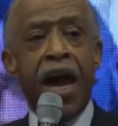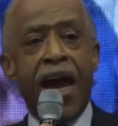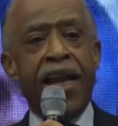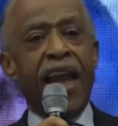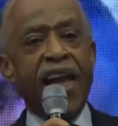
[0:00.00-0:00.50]

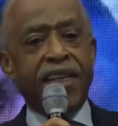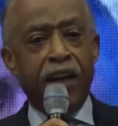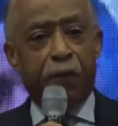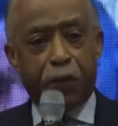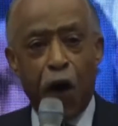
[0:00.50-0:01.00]
and let
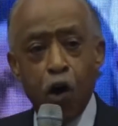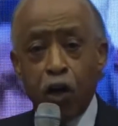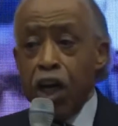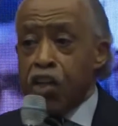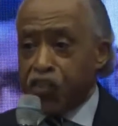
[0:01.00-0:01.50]
the folk
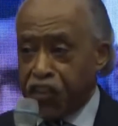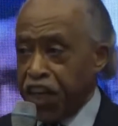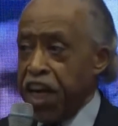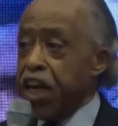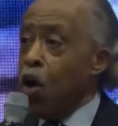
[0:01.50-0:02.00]

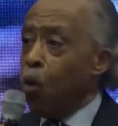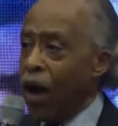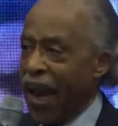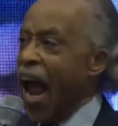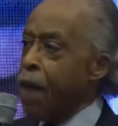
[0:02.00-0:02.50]
see
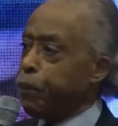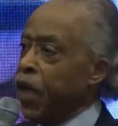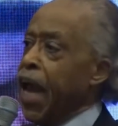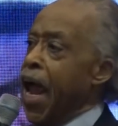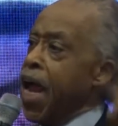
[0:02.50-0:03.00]
what
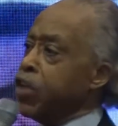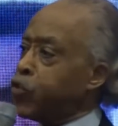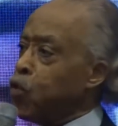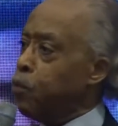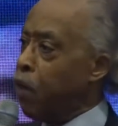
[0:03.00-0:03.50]
happened to
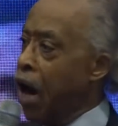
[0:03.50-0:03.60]
Andrew